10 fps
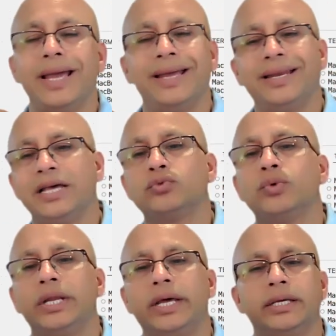and as
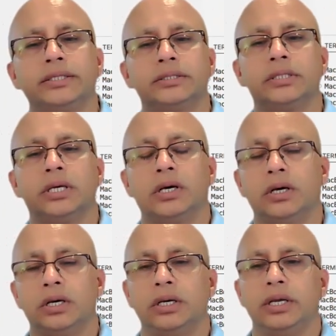well
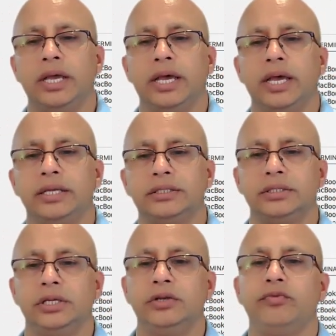
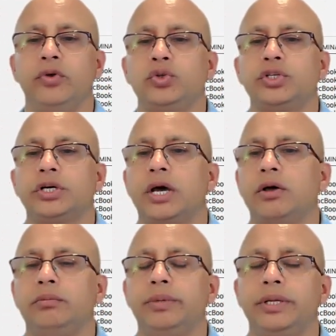as in future I
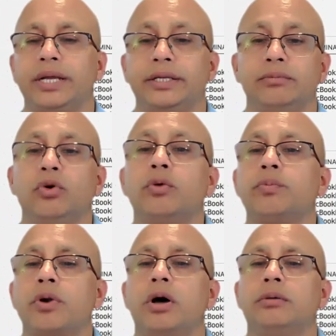will be writing more
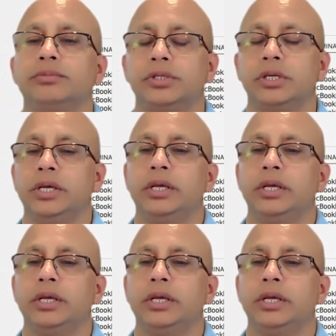prompts.